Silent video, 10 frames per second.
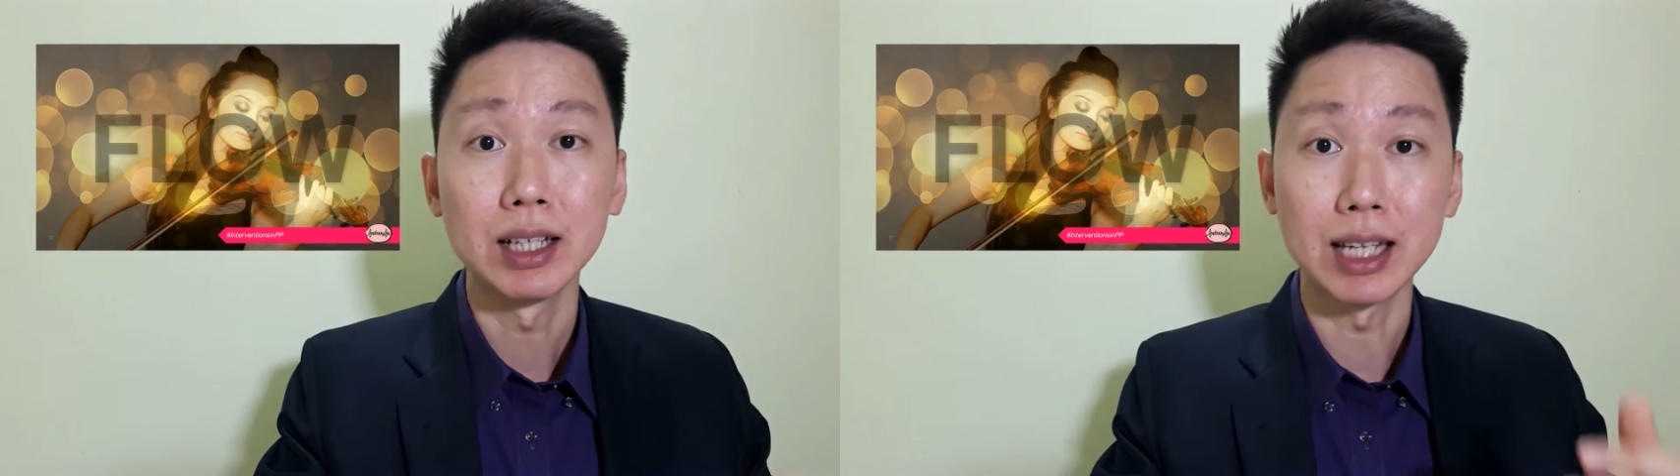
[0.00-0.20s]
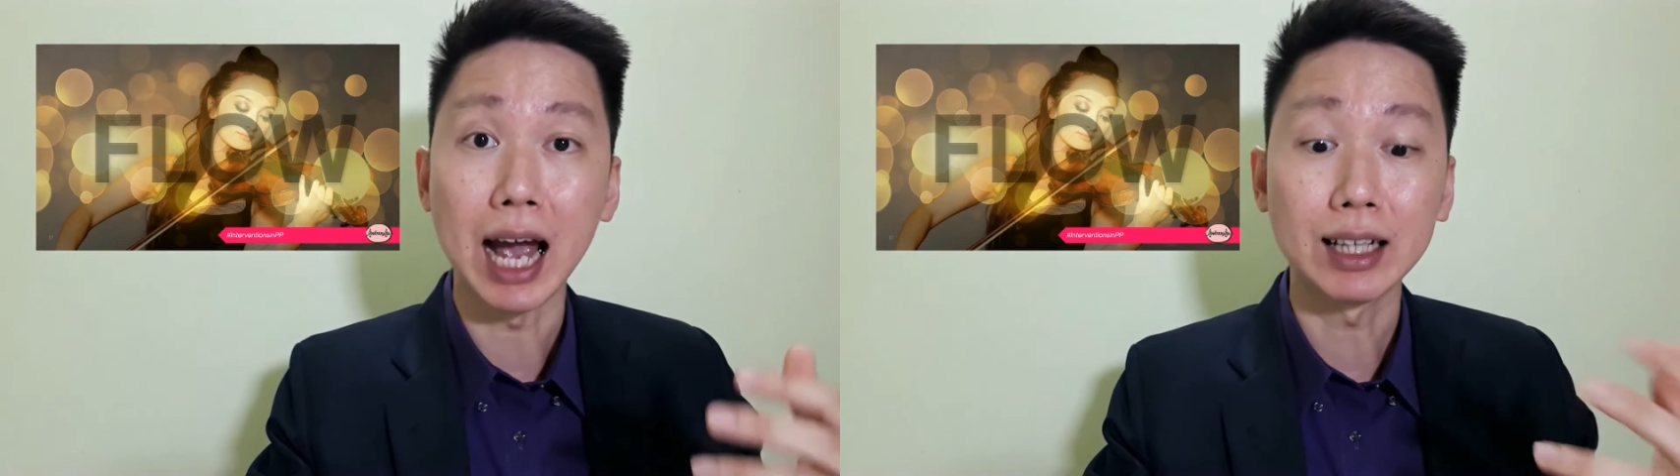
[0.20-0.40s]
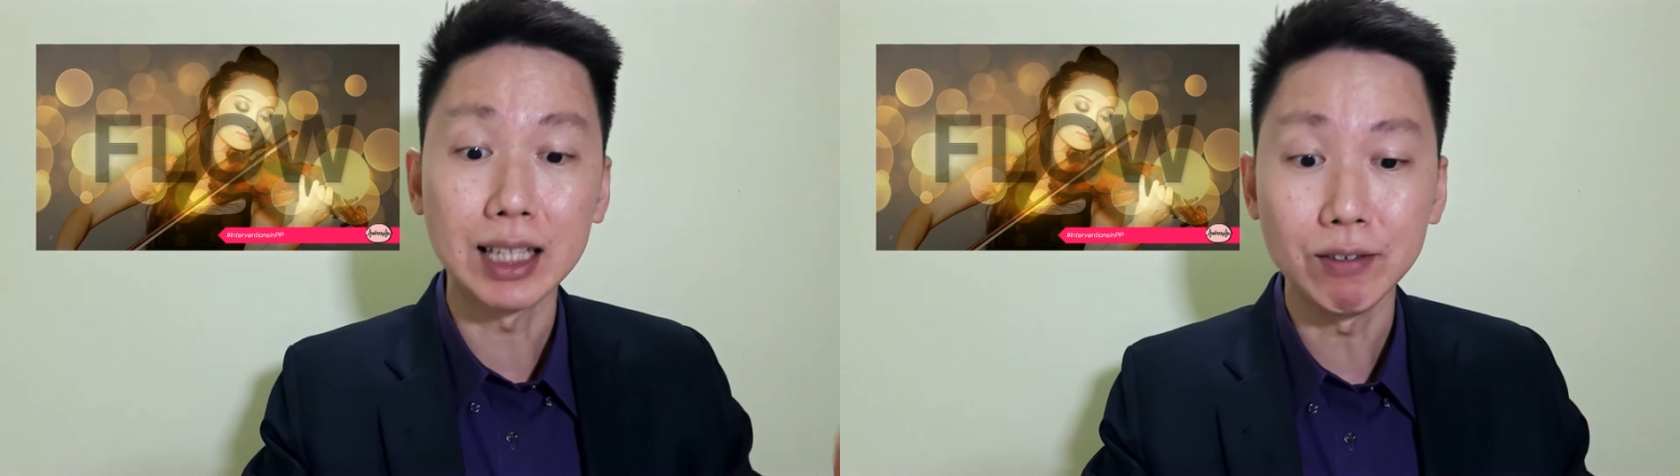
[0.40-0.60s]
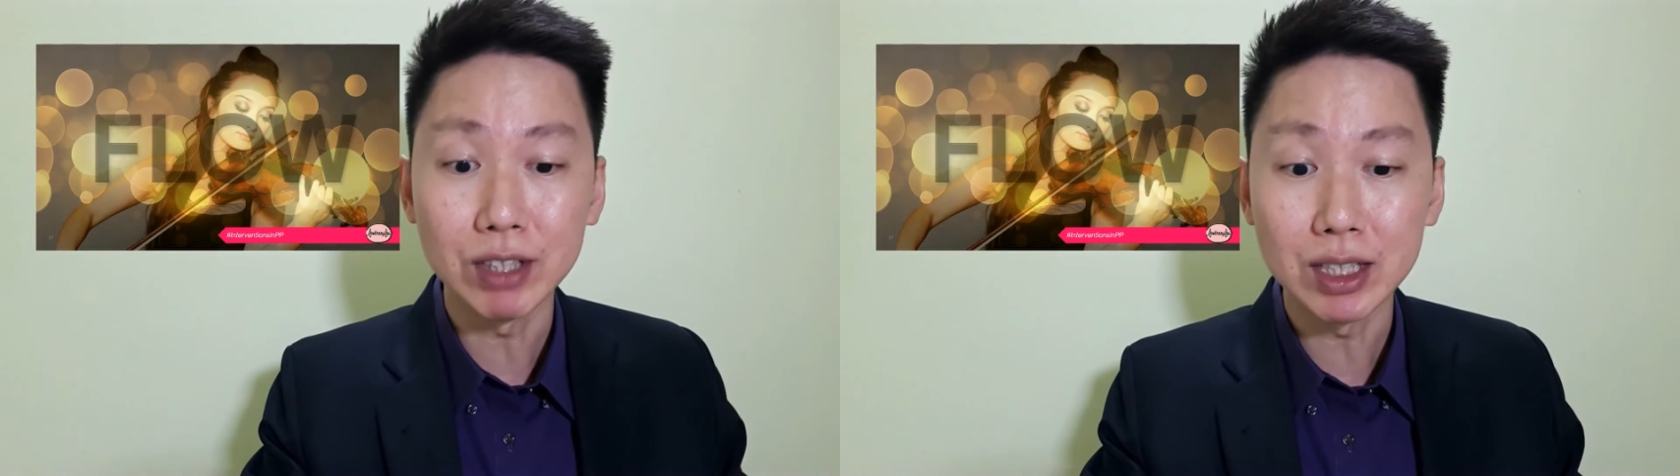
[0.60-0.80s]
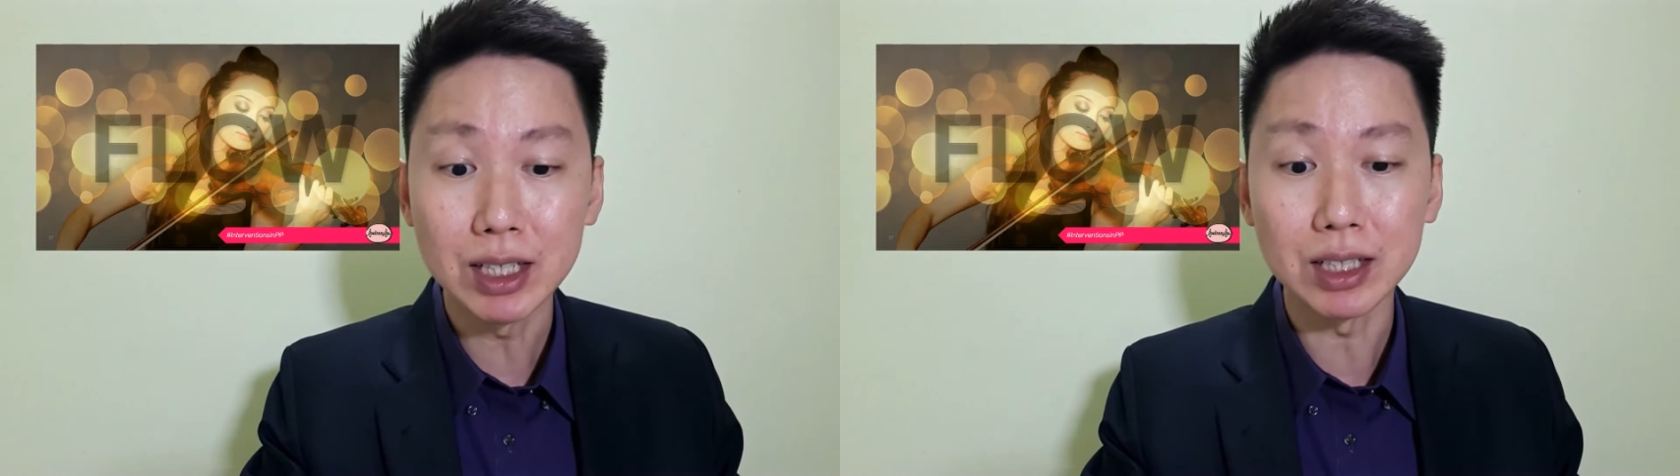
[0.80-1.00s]
the
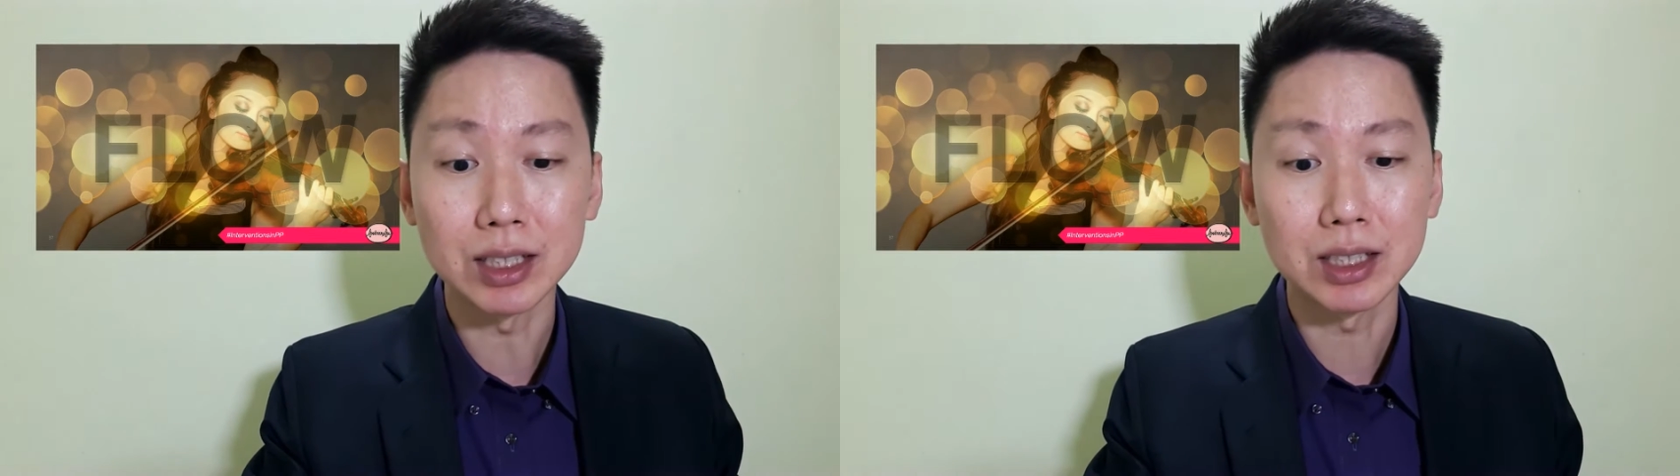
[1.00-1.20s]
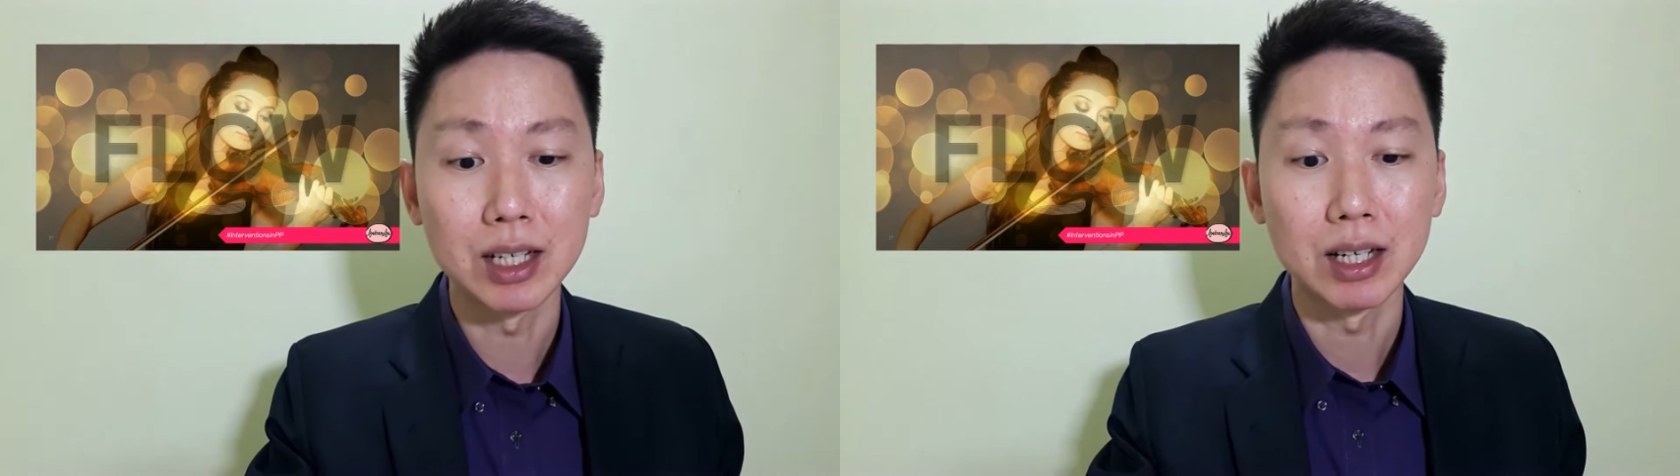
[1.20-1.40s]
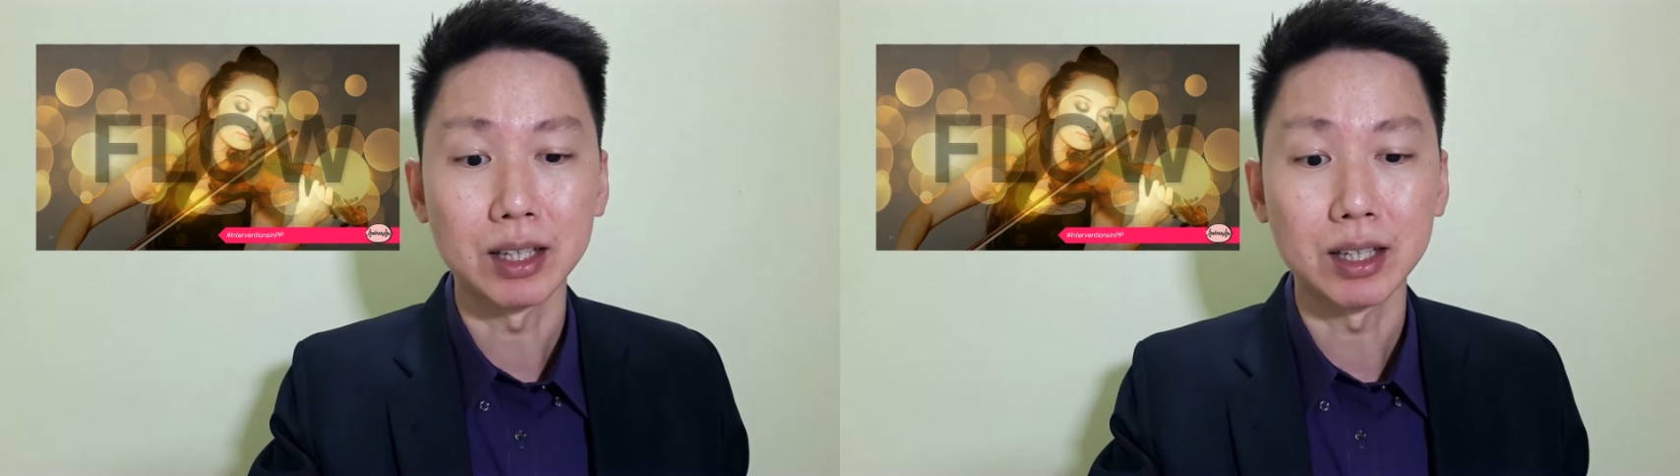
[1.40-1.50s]
activities